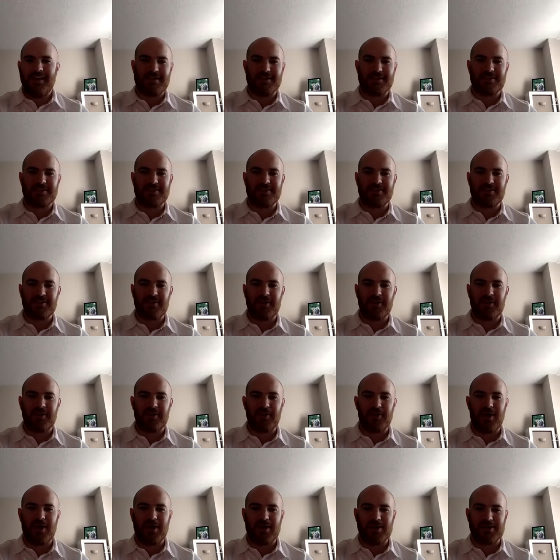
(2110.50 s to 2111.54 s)
is to
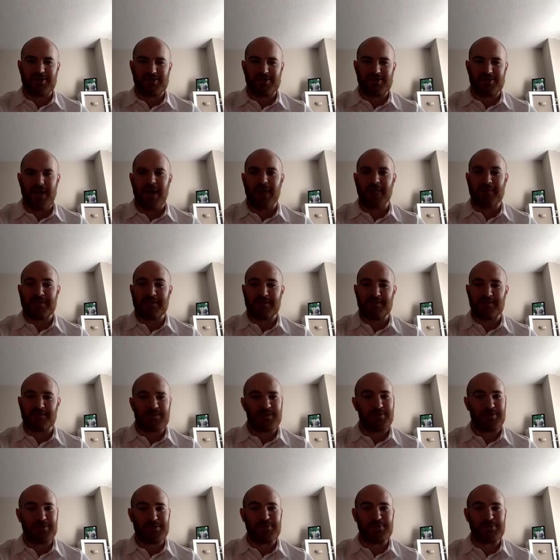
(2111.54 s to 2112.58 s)
go on a shopping
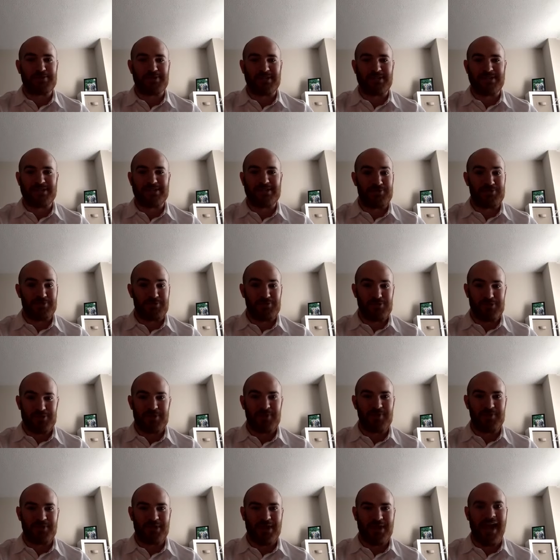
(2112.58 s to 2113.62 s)
spree when you see that you
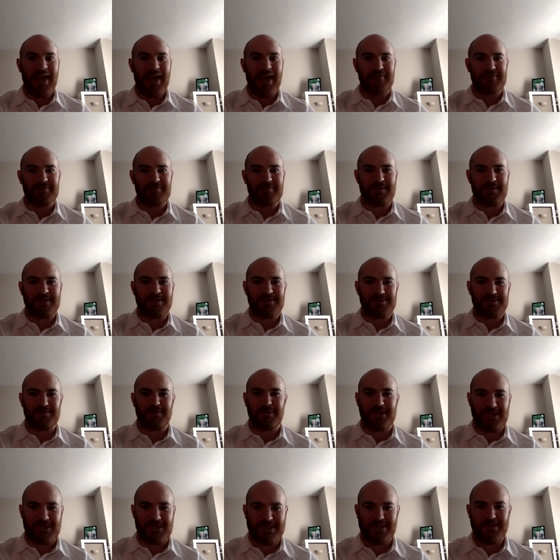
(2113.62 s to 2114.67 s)
literally have to pay this
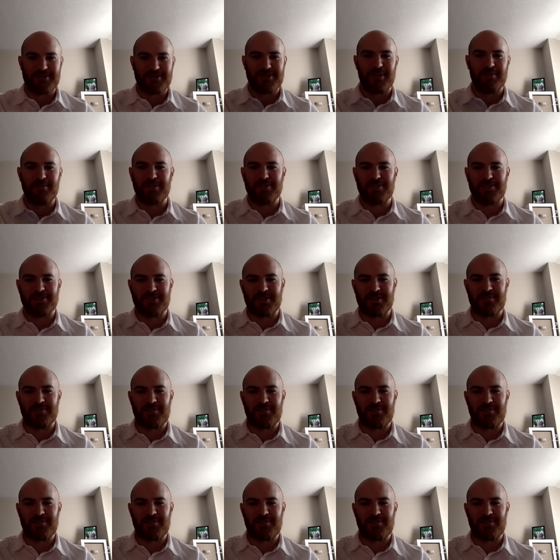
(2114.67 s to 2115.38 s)
money and here's how much it's going